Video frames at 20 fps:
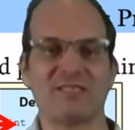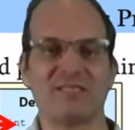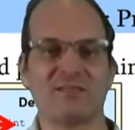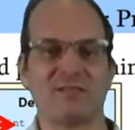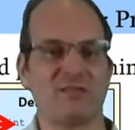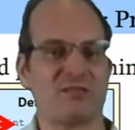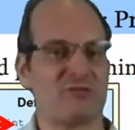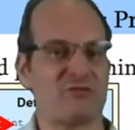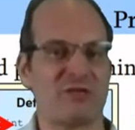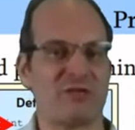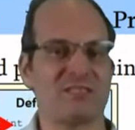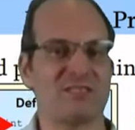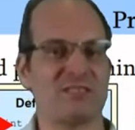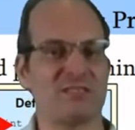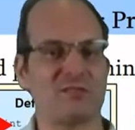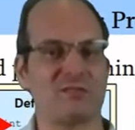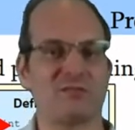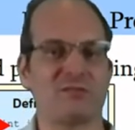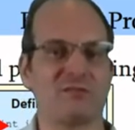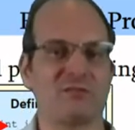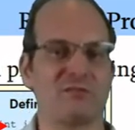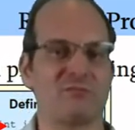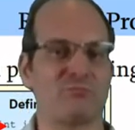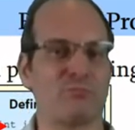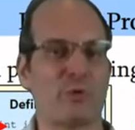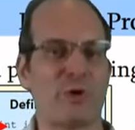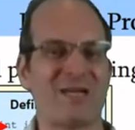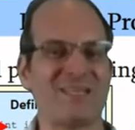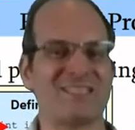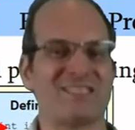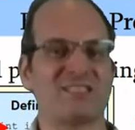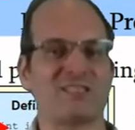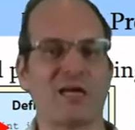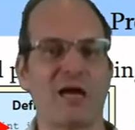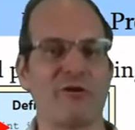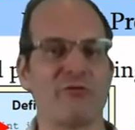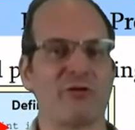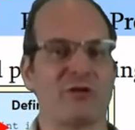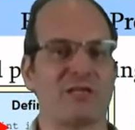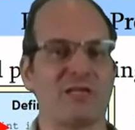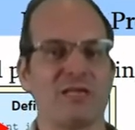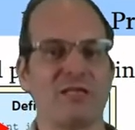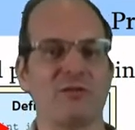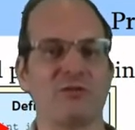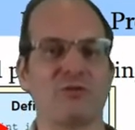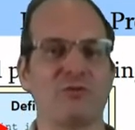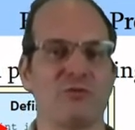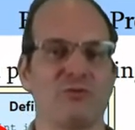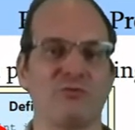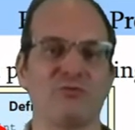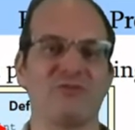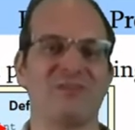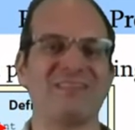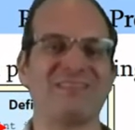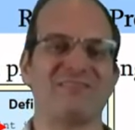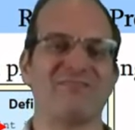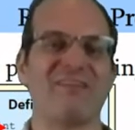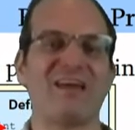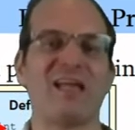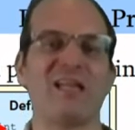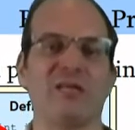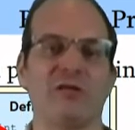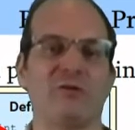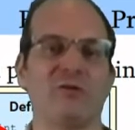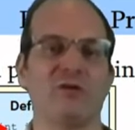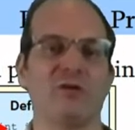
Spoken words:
The address points directly to this value.